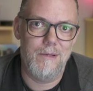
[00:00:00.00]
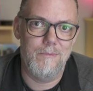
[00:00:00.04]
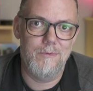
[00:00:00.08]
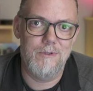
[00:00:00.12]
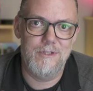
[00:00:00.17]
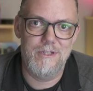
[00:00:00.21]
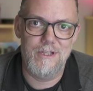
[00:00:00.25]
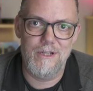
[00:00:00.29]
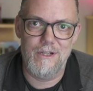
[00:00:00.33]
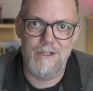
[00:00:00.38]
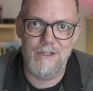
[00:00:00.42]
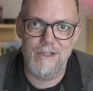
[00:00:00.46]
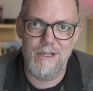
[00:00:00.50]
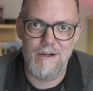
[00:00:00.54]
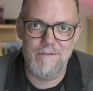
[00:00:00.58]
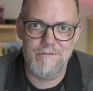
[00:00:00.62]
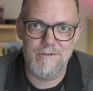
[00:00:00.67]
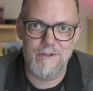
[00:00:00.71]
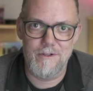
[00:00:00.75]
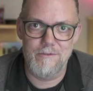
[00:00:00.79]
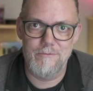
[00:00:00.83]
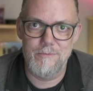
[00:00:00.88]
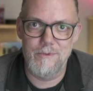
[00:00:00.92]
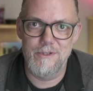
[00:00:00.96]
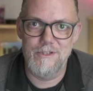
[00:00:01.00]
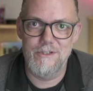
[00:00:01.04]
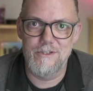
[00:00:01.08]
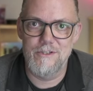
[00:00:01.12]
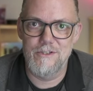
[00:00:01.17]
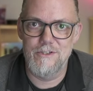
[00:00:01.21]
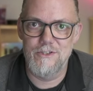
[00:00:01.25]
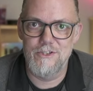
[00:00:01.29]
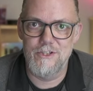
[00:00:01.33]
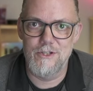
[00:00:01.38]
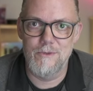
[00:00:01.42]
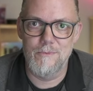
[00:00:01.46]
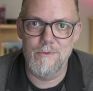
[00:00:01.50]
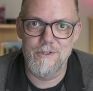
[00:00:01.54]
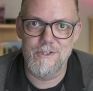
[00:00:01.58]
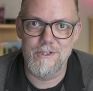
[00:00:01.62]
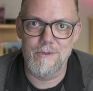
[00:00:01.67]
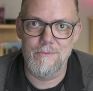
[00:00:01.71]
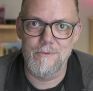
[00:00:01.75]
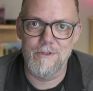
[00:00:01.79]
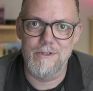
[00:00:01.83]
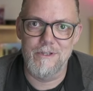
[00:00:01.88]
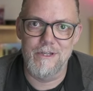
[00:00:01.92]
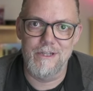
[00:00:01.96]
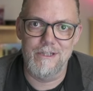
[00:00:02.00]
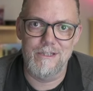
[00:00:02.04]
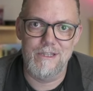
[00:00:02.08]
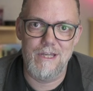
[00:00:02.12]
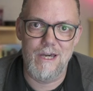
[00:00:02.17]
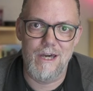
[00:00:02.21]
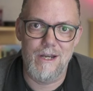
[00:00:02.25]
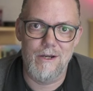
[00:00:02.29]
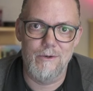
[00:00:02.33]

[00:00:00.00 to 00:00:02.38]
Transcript: particularly after I've been to the gym or something like that.